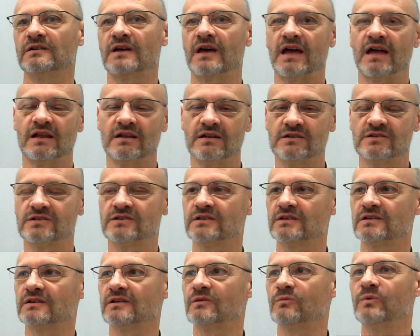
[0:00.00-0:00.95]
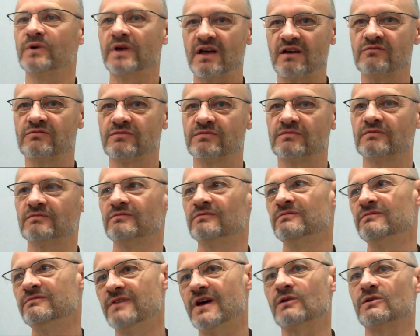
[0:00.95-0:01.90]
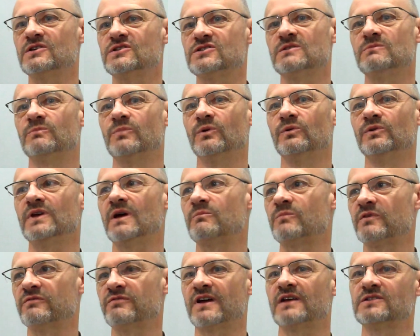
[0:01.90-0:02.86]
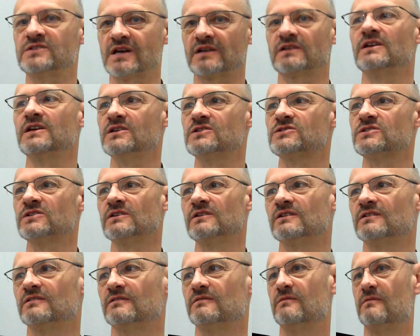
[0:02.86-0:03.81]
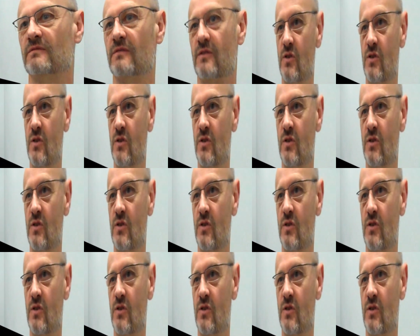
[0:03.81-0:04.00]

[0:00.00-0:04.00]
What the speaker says: and we have very simple yet profound techniques for